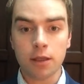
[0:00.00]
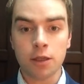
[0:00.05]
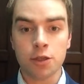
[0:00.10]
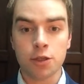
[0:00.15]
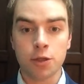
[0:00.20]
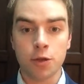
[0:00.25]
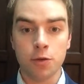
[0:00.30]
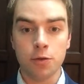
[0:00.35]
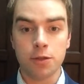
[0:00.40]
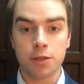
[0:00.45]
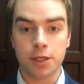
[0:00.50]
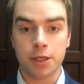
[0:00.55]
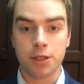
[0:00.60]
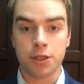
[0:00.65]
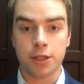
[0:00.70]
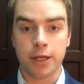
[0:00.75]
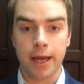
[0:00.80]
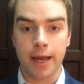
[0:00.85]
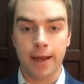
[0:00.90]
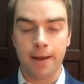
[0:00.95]
students
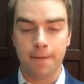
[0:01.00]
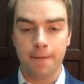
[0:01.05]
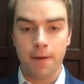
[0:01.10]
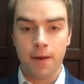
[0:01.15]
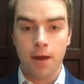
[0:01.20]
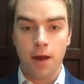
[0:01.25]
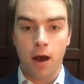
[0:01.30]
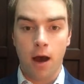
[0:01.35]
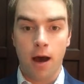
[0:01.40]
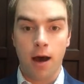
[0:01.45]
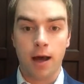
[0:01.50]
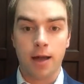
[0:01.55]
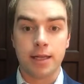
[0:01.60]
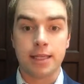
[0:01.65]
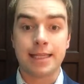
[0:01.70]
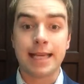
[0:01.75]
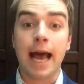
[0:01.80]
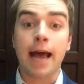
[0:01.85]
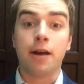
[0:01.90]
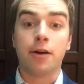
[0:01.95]
each day on
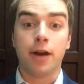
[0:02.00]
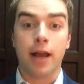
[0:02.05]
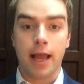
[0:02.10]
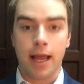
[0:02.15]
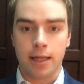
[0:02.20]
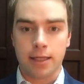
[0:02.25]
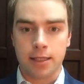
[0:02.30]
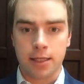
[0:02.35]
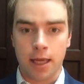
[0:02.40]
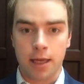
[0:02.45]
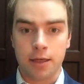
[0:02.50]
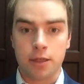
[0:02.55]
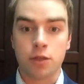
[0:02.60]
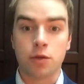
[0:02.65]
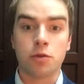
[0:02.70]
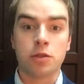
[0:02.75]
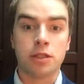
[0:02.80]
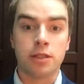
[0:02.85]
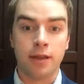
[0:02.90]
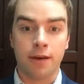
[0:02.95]
Saturday and Sunday,
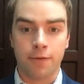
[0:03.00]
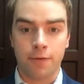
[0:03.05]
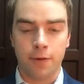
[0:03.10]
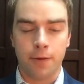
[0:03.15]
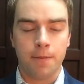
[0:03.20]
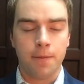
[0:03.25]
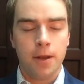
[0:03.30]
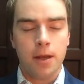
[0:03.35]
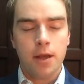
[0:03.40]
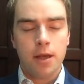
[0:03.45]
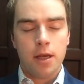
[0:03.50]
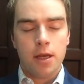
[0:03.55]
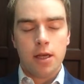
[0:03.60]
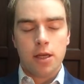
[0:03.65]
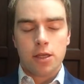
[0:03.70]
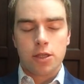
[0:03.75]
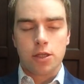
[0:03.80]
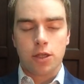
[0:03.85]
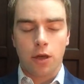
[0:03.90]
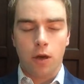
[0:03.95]
so it was different.
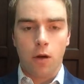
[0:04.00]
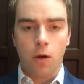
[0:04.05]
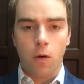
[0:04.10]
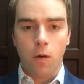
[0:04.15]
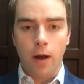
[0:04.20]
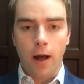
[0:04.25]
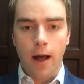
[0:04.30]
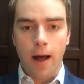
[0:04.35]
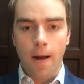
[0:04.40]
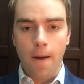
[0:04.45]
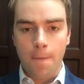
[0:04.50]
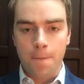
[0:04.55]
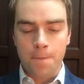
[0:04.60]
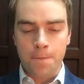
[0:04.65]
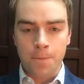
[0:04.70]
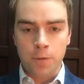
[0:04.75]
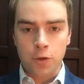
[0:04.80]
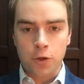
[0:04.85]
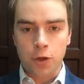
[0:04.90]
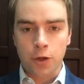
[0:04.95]

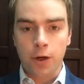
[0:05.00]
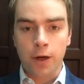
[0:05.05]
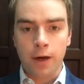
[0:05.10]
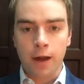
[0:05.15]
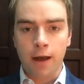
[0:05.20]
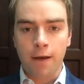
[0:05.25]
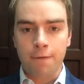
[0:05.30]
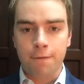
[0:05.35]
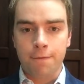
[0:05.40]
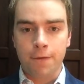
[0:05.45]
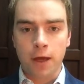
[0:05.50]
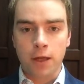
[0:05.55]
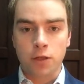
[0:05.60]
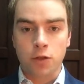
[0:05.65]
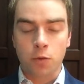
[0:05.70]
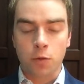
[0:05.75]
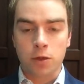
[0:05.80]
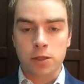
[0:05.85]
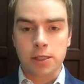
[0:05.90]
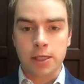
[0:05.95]
So sure enough,
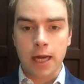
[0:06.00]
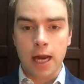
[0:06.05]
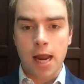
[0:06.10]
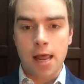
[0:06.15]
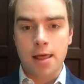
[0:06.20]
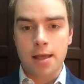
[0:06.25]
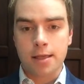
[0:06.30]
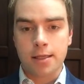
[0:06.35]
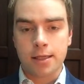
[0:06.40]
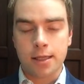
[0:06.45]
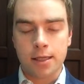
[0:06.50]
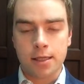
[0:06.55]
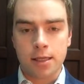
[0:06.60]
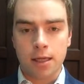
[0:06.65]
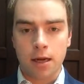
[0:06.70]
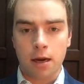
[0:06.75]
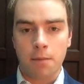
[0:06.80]
towards the end of the season,